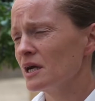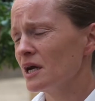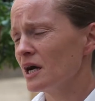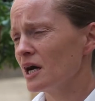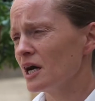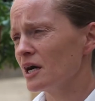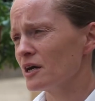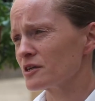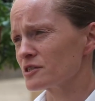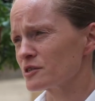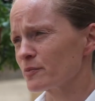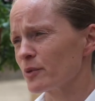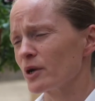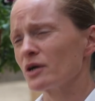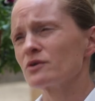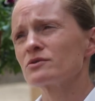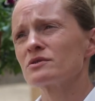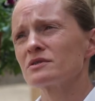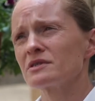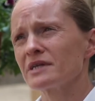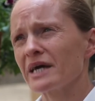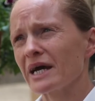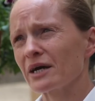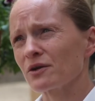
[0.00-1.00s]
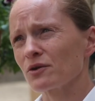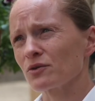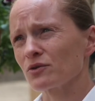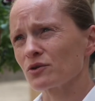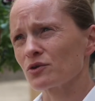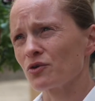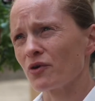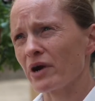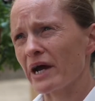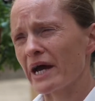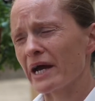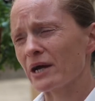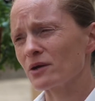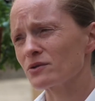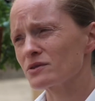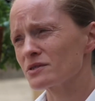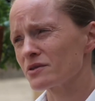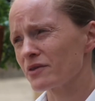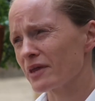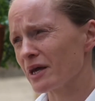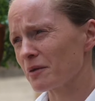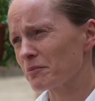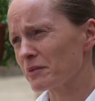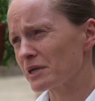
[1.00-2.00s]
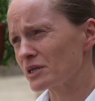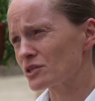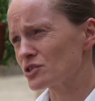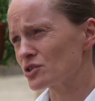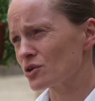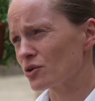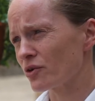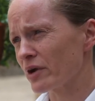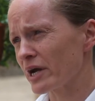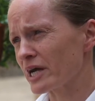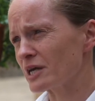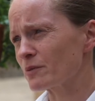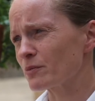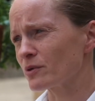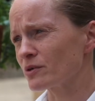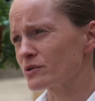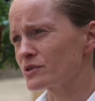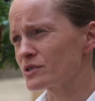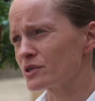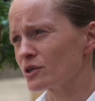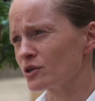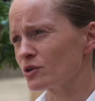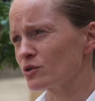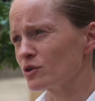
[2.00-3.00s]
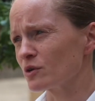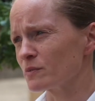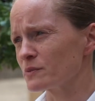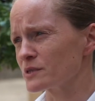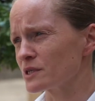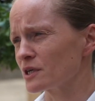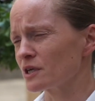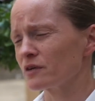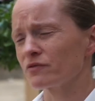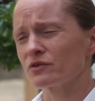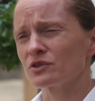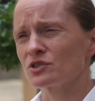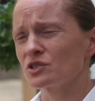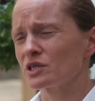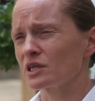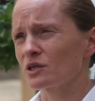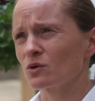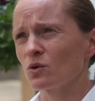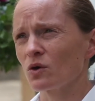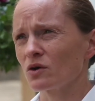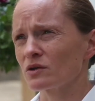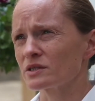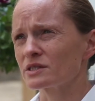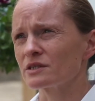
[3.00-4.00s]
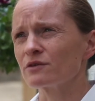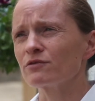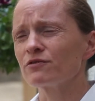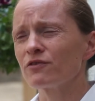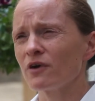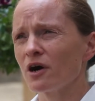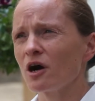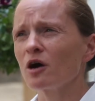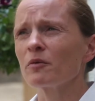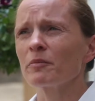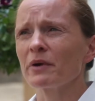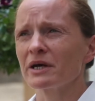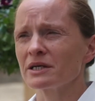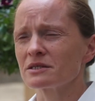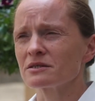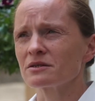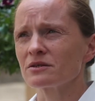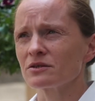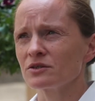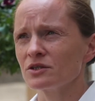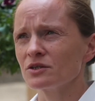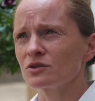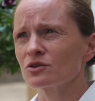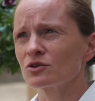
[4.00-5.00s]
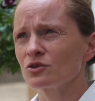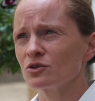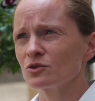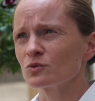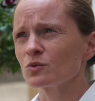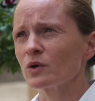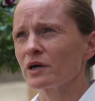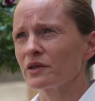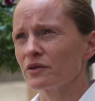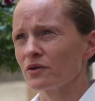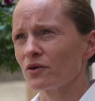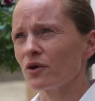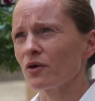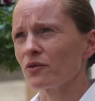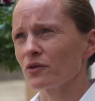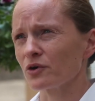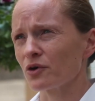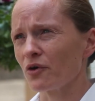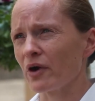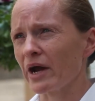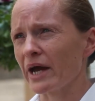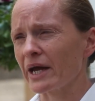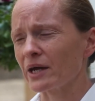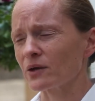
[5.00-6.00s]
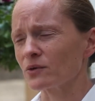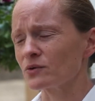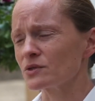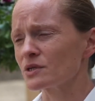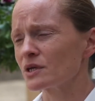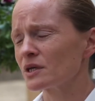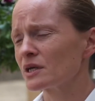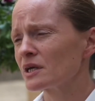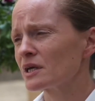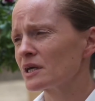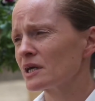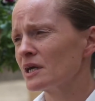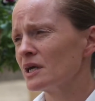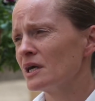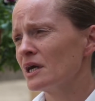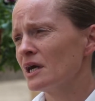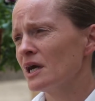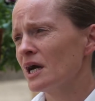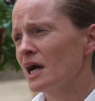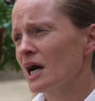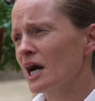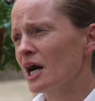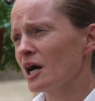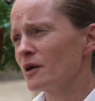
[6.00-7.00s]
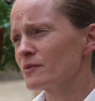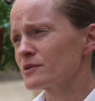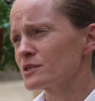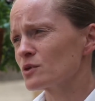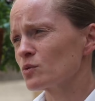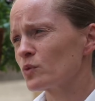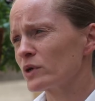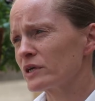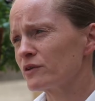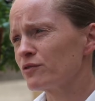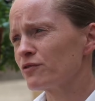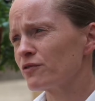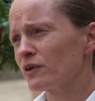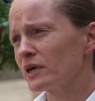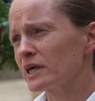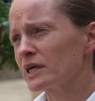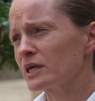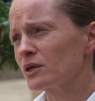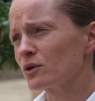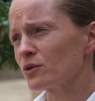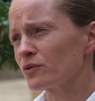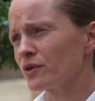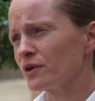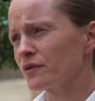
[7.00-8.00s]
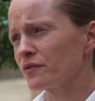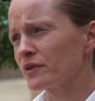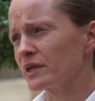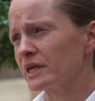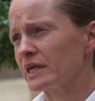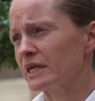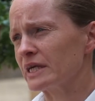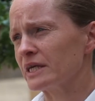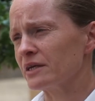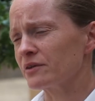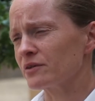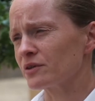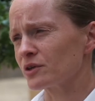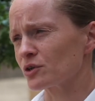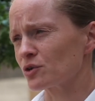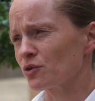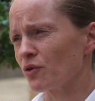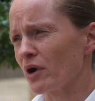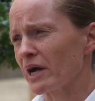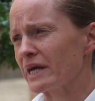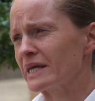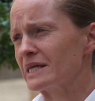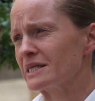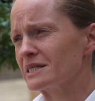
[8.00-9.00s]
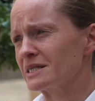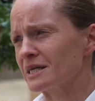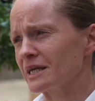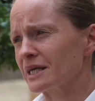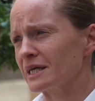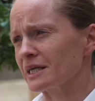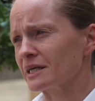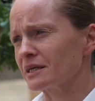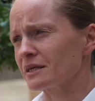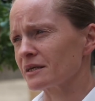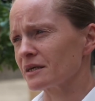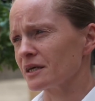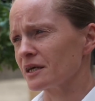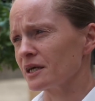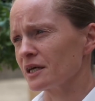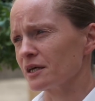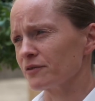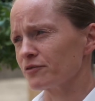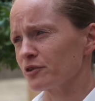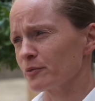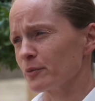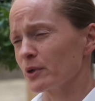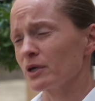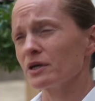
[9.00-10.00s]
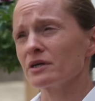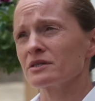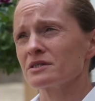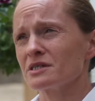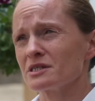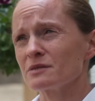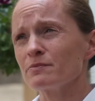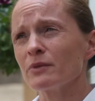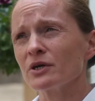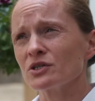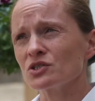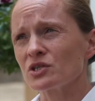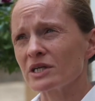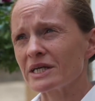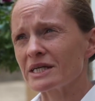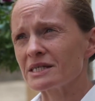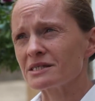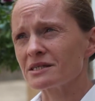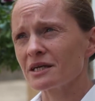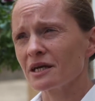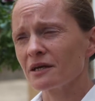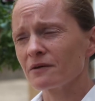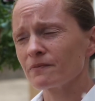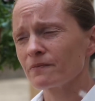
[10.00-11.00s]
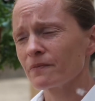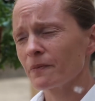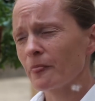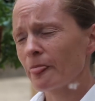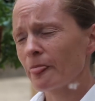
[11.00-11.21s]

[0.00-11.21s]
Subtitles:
as opposed to down on the ground, so that means you're able to observe the chick quality far better than you could when they're on the ground. So we feel that the grading of the birds is much easier.